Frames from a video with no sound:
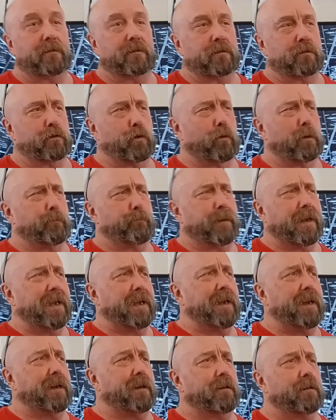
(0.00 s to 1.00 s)
So it
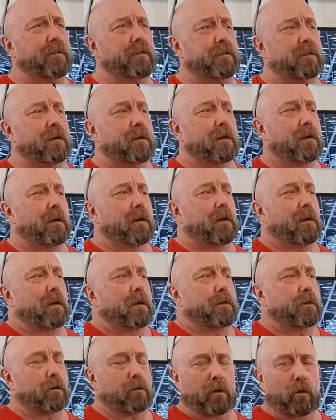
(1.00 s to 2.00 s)
pings
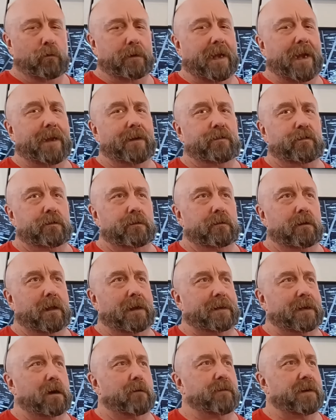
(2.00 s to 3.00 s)
your location
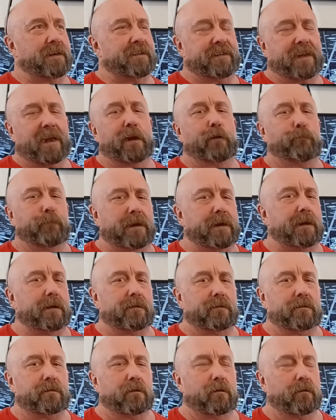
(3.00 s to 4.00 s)
like every 10
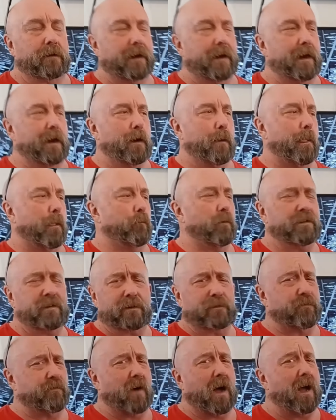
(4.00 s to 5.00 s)
minutes, okay? Which
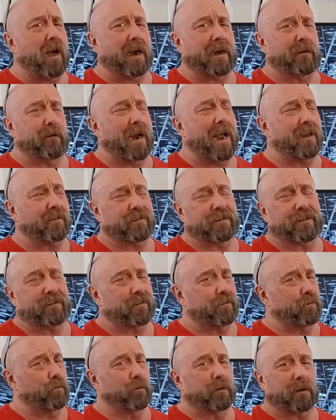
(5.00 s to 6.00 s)
is fine. Actually, you
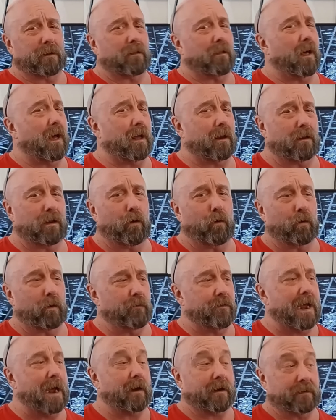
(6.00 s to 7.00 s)
could do it a lot lower than
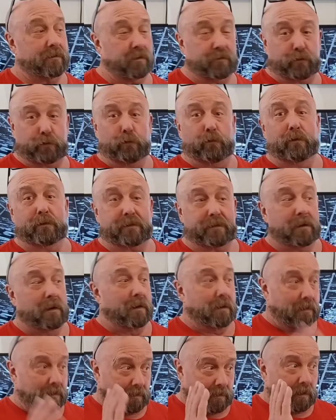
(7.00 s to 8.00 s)
that, because as
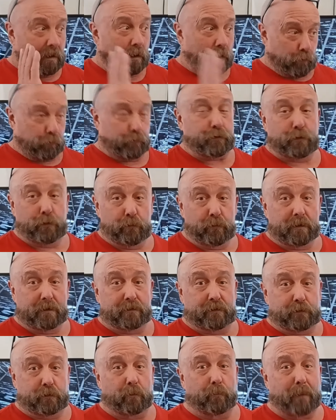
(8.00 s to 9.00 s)
soon
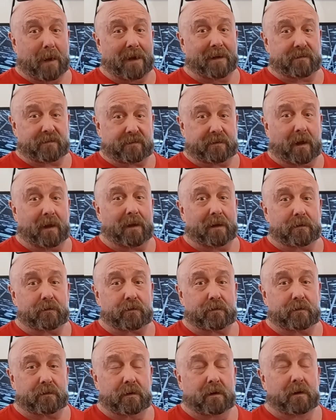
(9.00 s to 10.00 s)
as your bike's
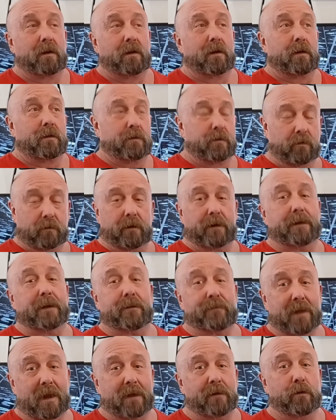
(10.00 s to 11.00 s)
touched, you're going to
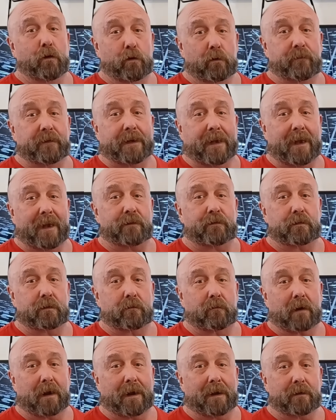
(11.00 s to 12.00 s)
get that notification,
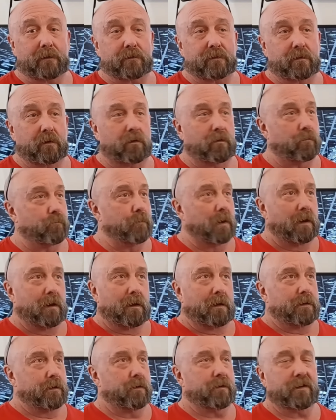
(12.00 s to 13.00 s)
right? So
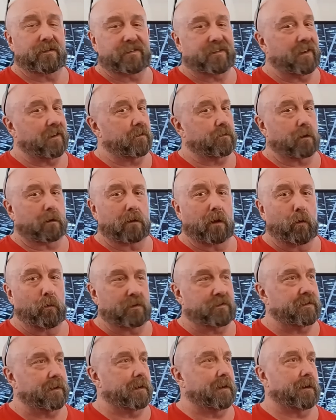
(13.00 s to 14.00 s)
you can set it to the
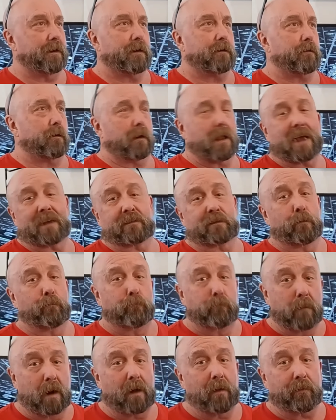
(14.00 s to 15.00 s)
lowest setting, and it could last a
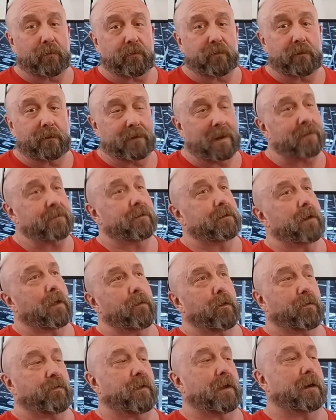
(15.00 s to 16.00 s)
month. And that's
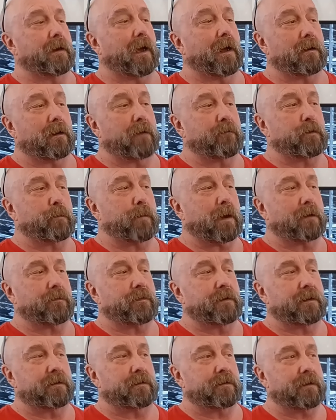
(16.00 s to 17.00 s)
another thing I loved about
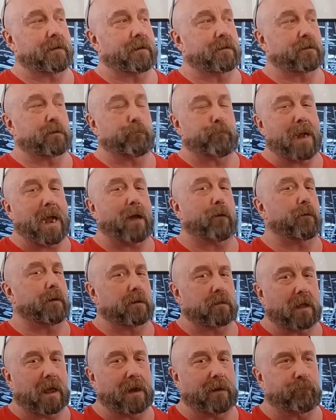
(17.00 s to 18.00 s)
this, is the battery
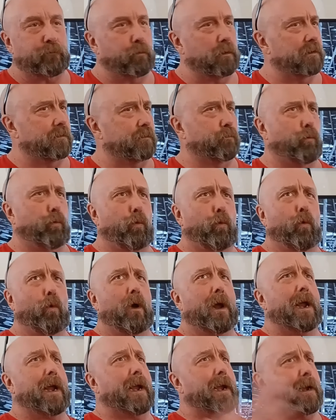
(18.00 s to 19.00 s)
life was
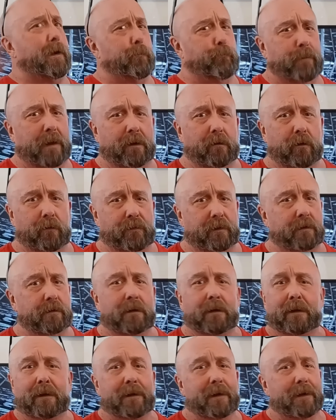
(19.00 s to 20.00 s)
way better than
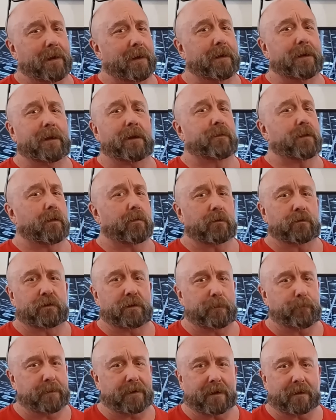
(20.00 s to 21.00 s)
any of the other
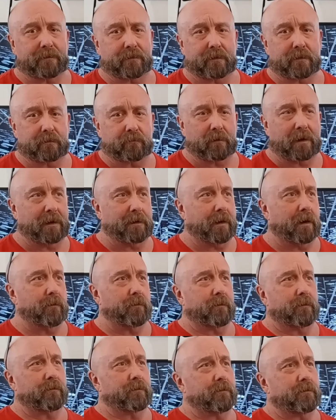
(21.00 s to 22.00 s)
GPSs, right?
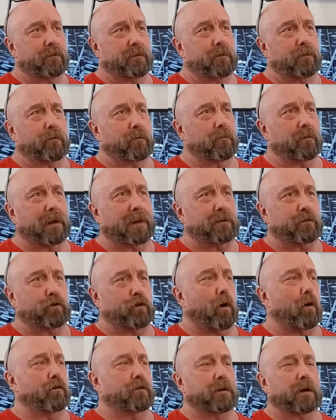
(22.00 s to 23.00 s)
You're like
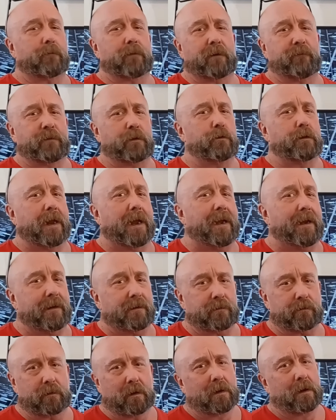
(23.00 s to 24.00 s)
charging every few
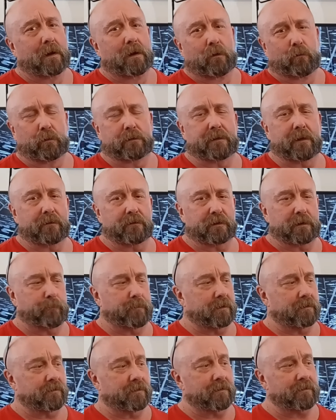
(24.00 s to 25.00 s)
days with the other
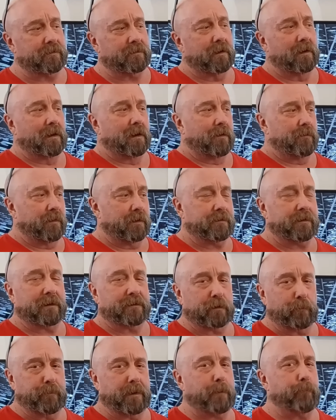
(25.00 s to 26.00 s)
GPS. This has
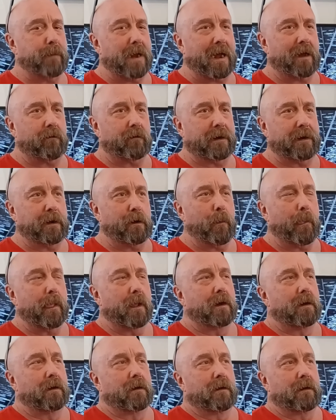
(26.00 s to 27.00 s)
a big battery,
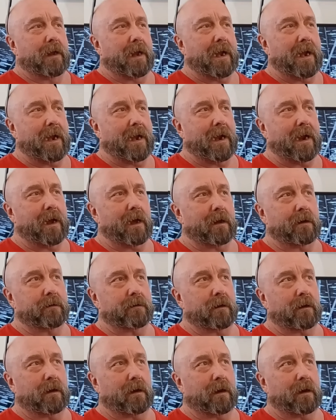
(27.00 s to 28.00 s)
and
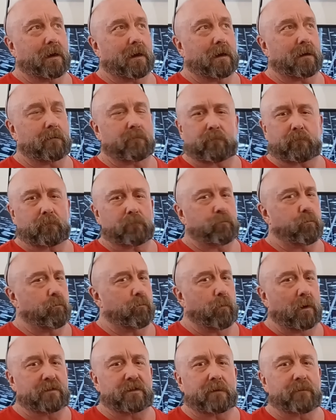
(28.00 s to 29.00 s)

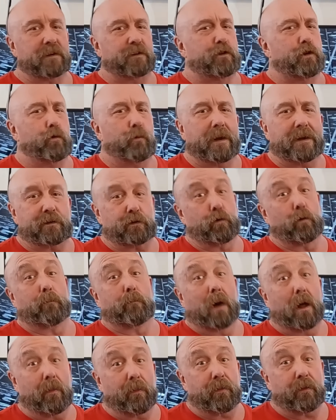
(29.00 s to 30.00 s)
once every 2 weeks to a
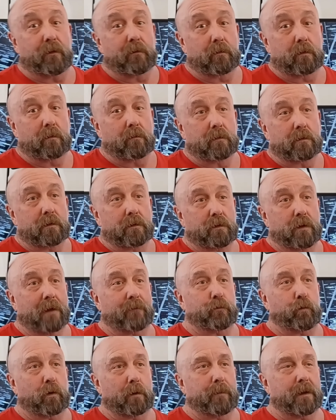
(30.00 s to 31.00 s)
month, you
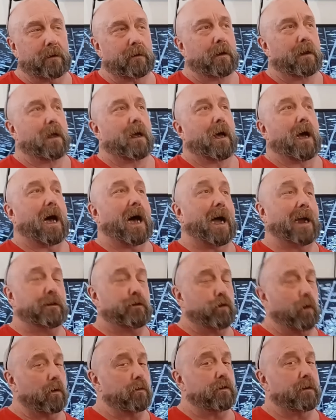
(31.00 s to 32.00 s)
have to worry about it. I
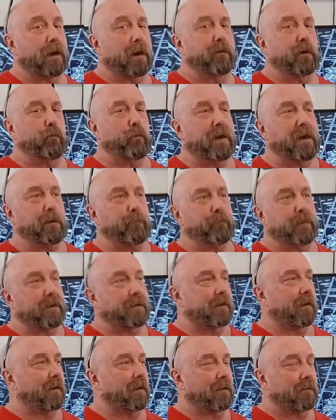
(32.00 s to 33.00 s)
charge it every week
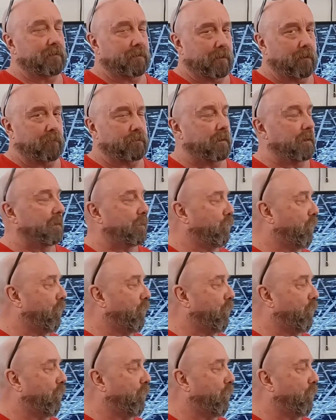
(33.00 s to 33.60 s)
because, and I'll tell you